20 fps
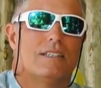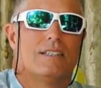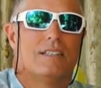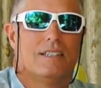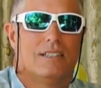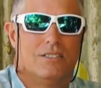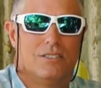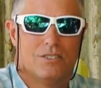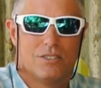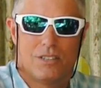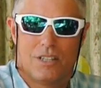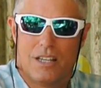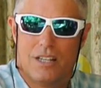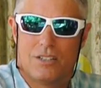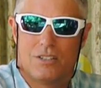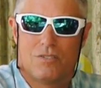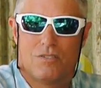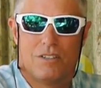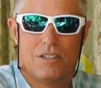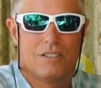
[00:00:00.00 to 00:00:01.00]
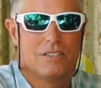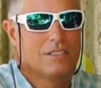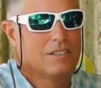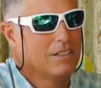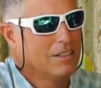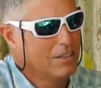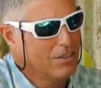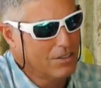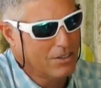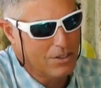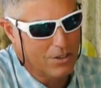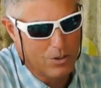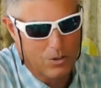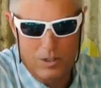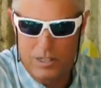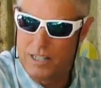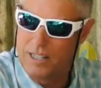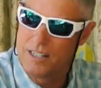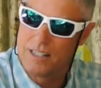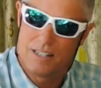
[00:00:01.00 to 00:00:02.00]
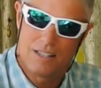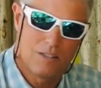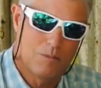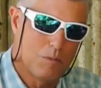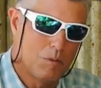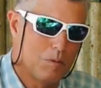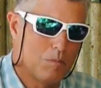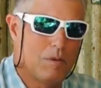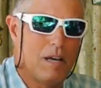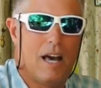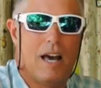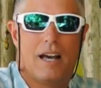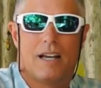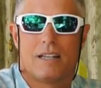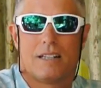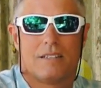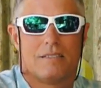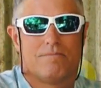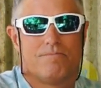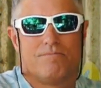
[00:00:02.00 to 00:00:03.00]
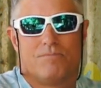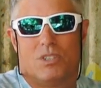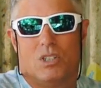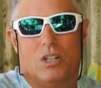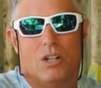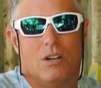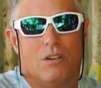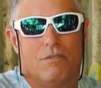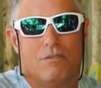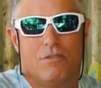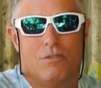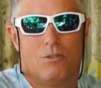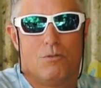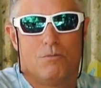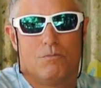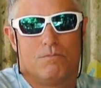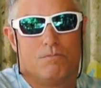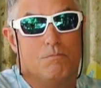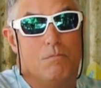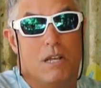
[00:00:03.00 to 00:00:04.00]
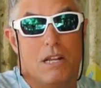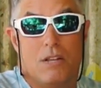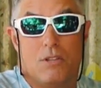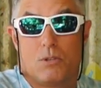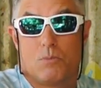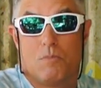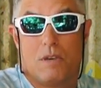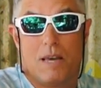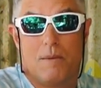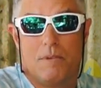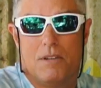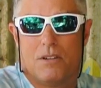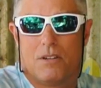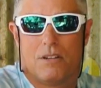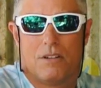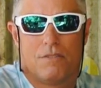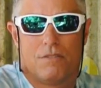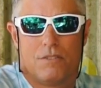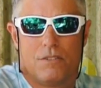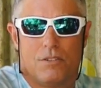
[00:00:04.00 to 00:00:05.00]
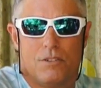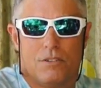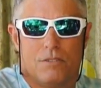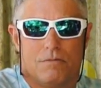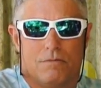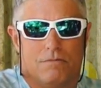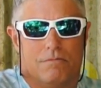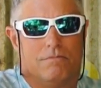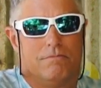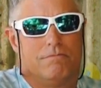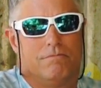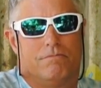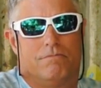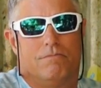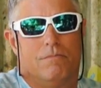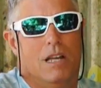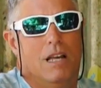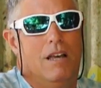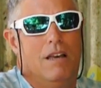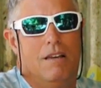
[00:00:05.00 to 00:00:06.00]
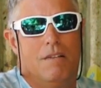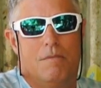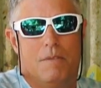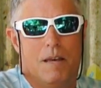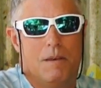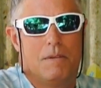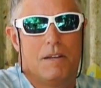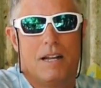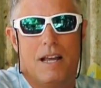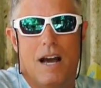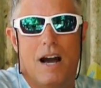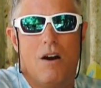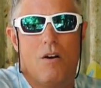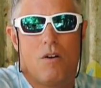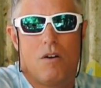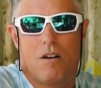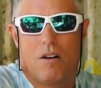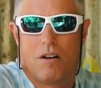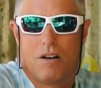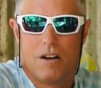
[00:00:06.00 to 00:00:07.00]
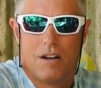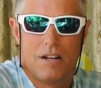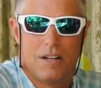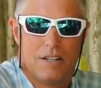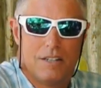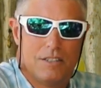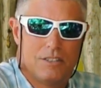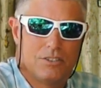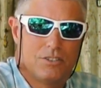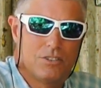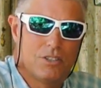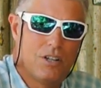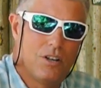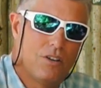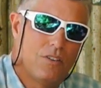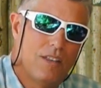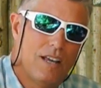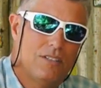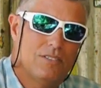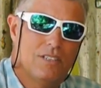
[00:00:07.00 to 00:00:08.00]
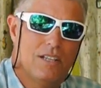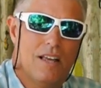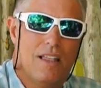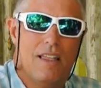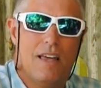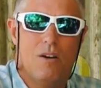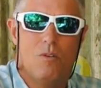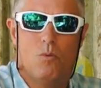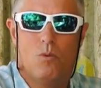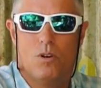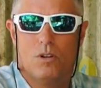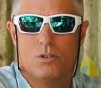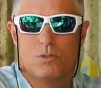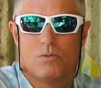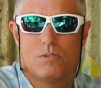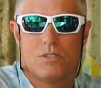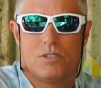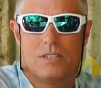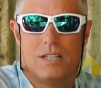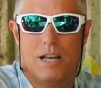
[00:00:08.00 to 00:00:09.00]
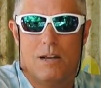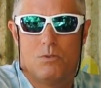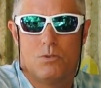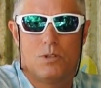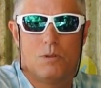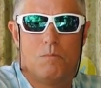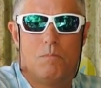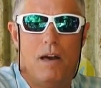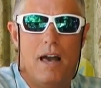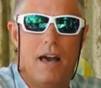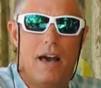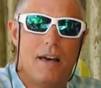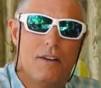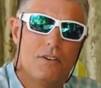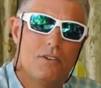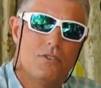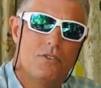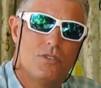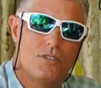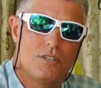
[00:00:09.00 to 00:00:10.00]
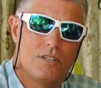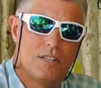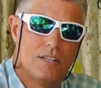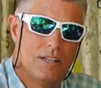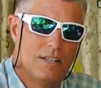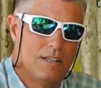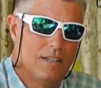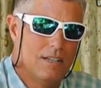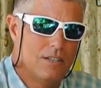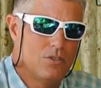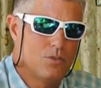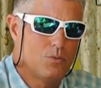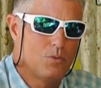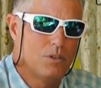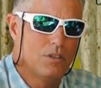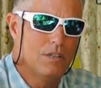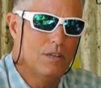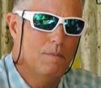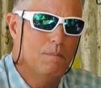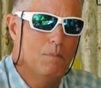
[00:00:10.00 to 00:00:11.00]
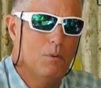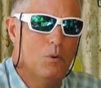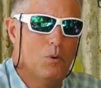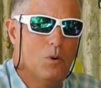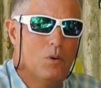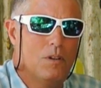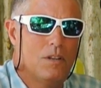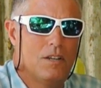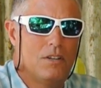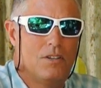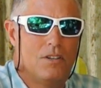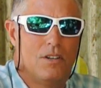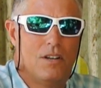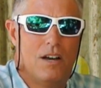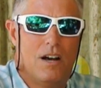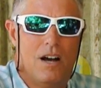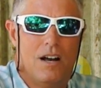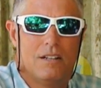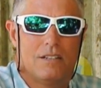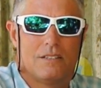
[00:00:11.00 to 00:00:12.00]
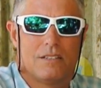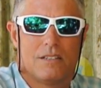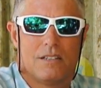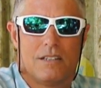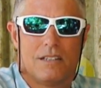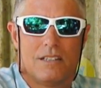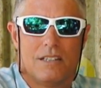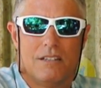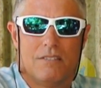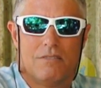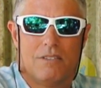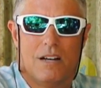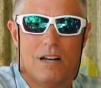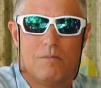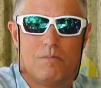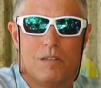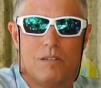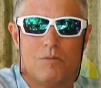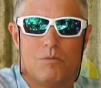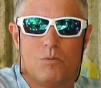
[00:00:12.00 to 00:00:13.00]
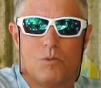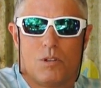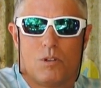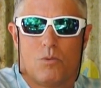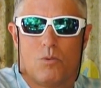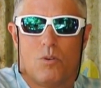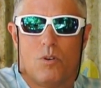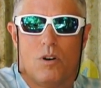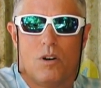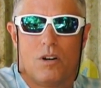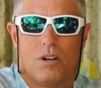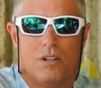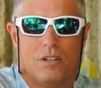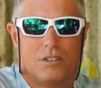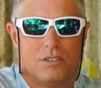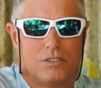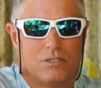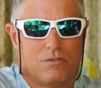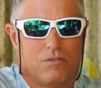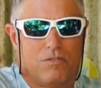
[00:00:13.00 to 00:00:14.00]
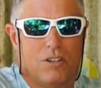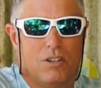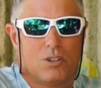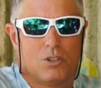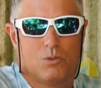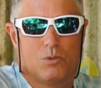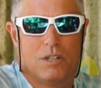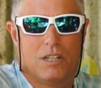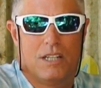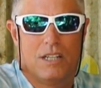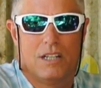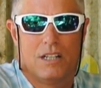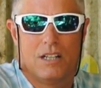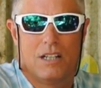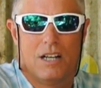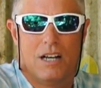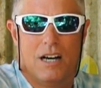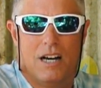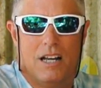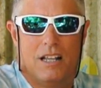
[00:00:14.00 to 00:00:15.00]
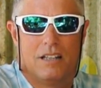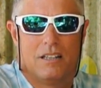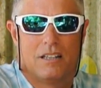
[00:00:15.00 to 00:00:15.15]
and you'll catch fish, and then they'll go away, and then they'll be back in a, you know, a few minutes maybe, or a few, maybe an hour. So that's how that works with establishing patterns. It's really important that you not give up even when the water is fluctuating a lot